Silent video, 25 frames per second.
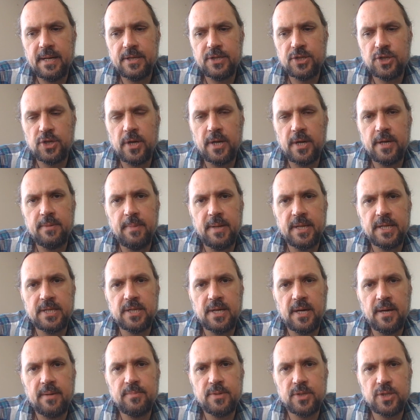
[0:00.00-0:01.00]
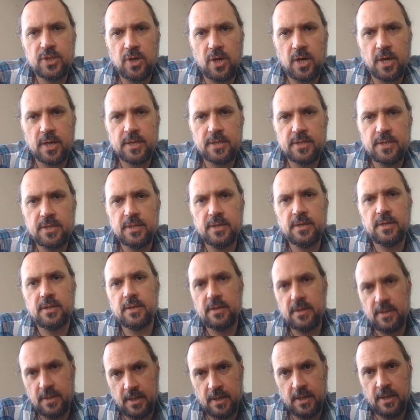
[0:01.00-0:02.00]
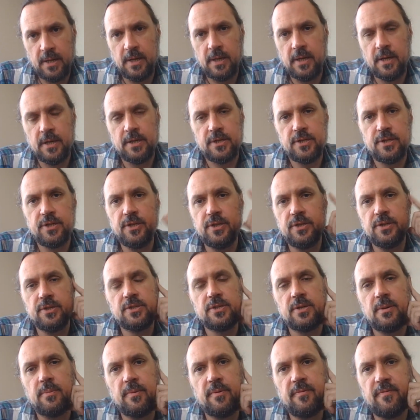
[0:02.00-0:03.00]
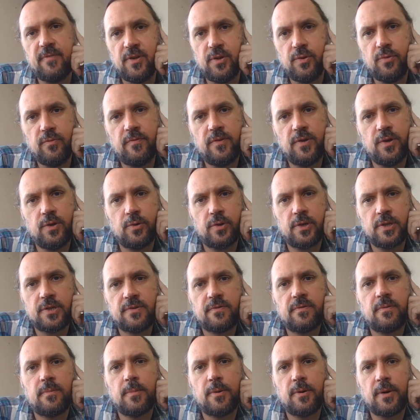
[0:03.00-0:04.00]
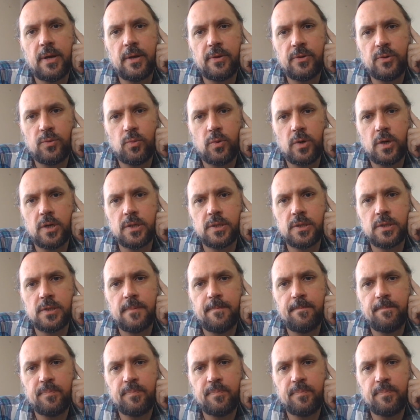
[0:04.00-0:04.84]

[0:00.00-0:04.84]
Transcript: trying to make time to talk to to some of you viewers from around the world,